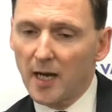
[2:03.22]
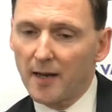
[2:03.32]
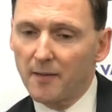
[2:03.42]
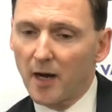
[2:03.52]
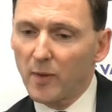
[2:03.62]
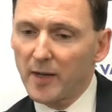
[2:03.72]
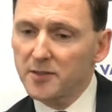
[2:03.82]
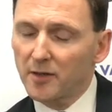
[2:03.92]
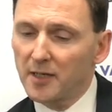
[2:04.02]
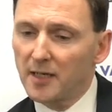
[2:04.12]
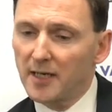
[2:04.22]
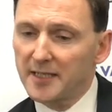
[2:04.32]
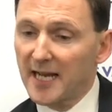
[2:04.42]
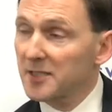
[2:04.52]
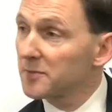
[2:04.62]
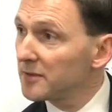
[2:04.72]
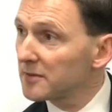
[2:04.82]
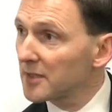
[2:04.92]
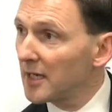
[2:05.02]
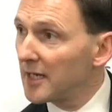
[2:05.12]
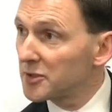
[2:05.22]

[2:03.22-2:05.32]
uh, I went on an attachment uh,